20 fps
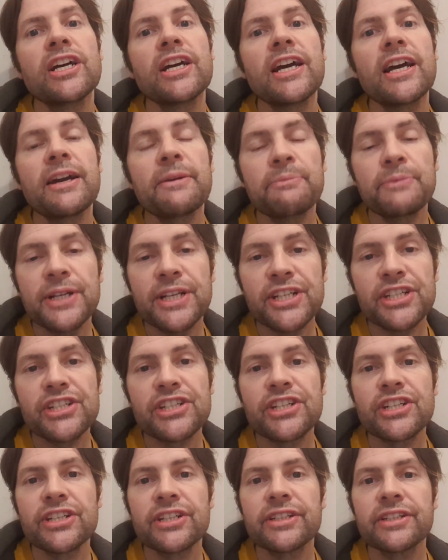and
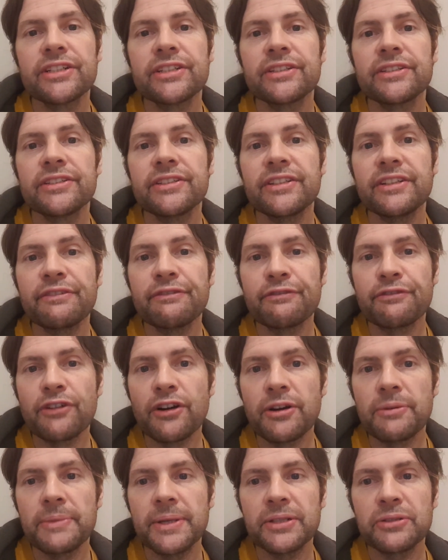which the
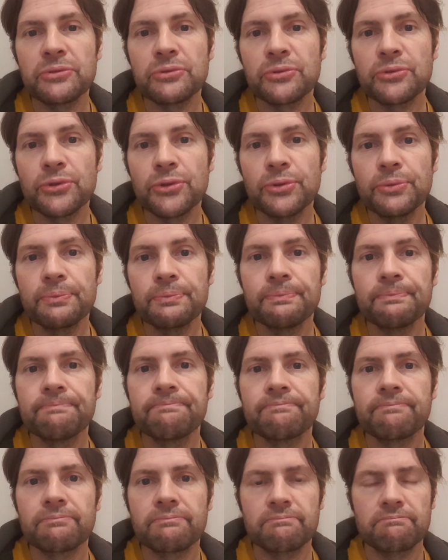environmental group,
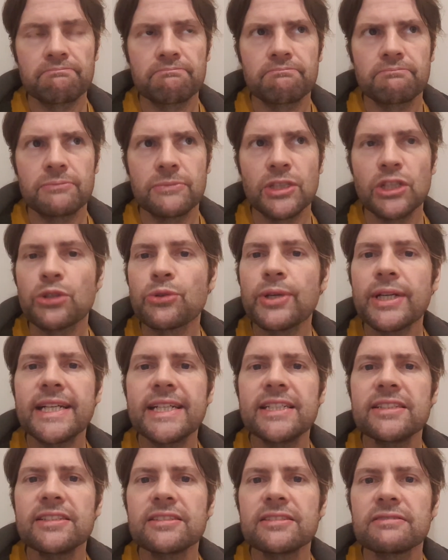the
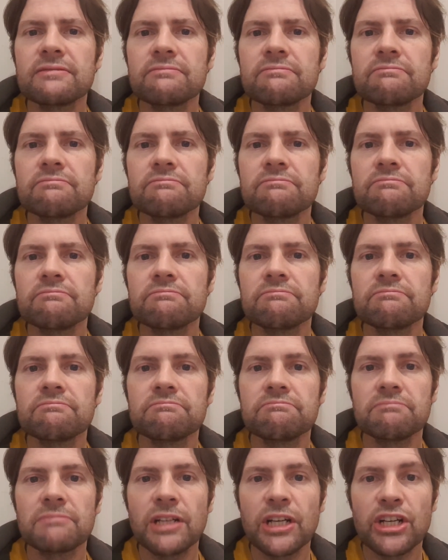Greens,
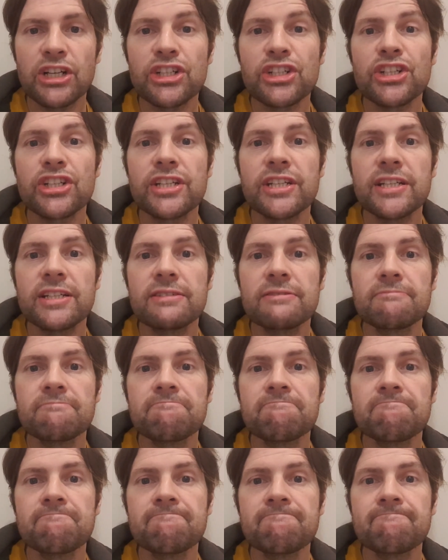actually
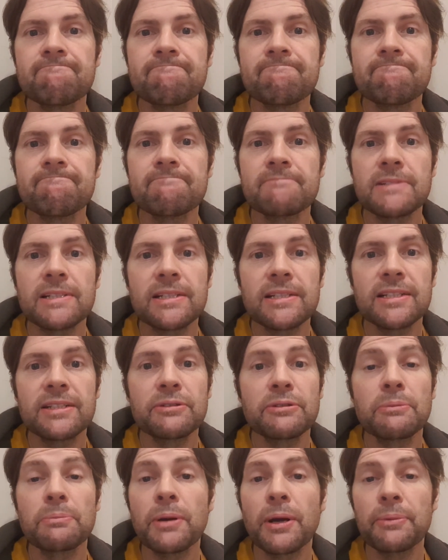
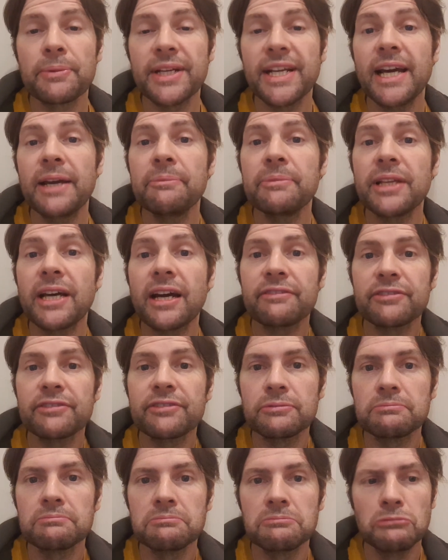probably named
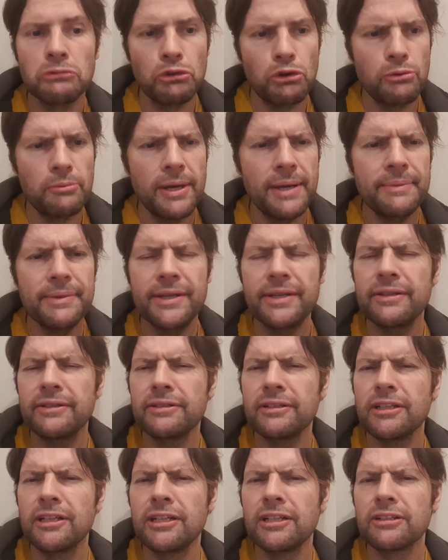after. Or maybe
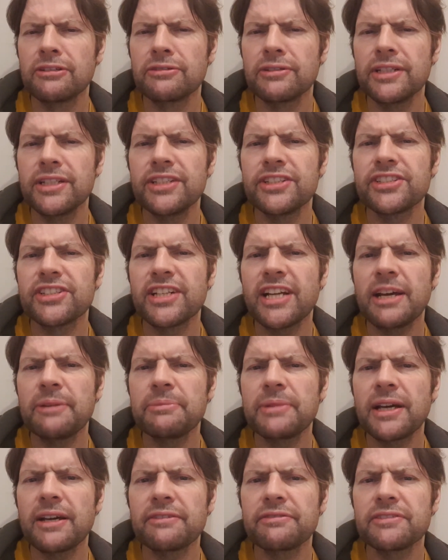greenies are
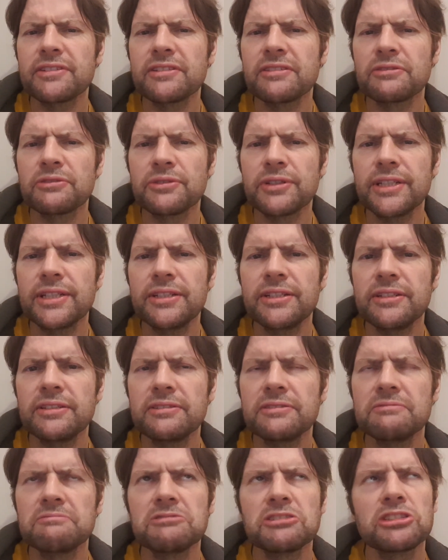named after greens.
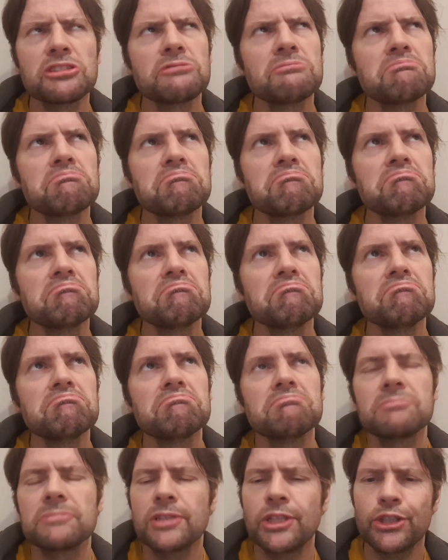
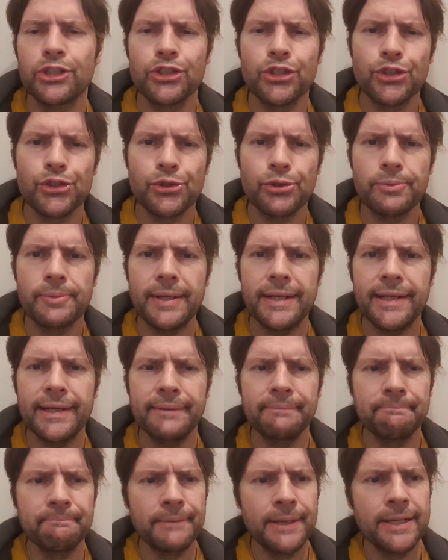Not too sure about
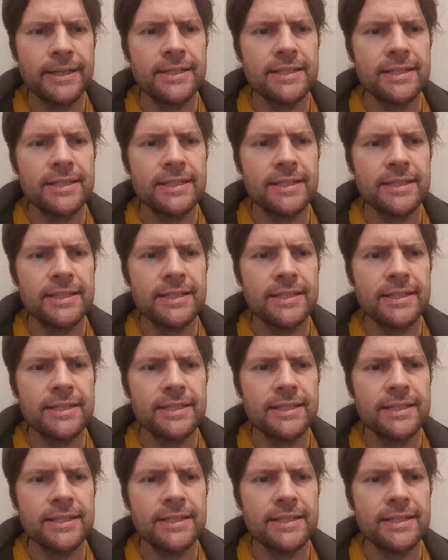that.